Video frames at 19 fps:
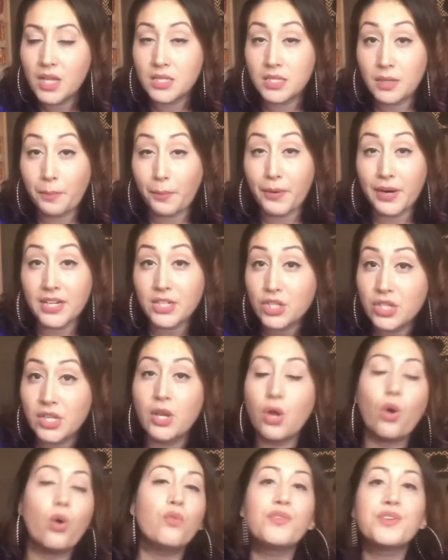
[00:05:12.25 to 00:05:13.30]

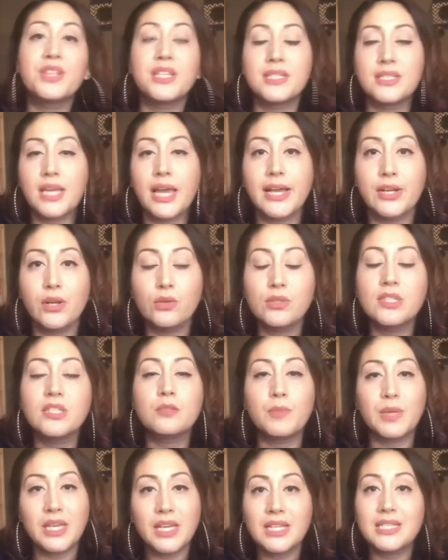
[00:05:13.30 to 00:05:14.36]
depression over this
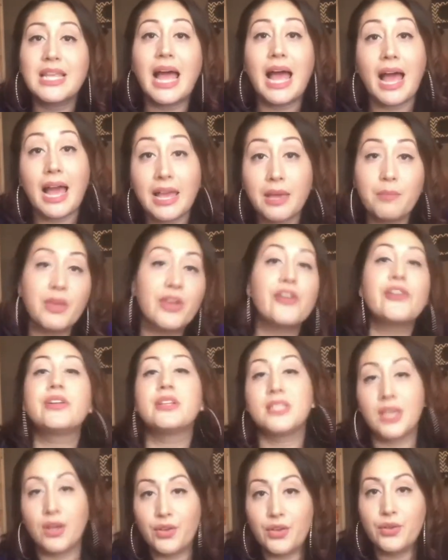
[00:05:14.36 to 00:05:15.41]
diagnosis, because I'm here
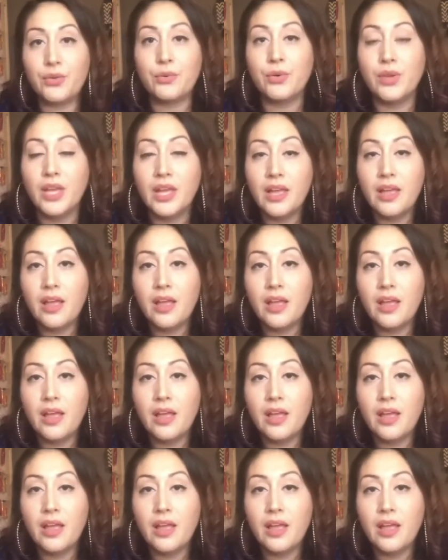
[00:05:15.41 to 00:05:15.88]
to tell you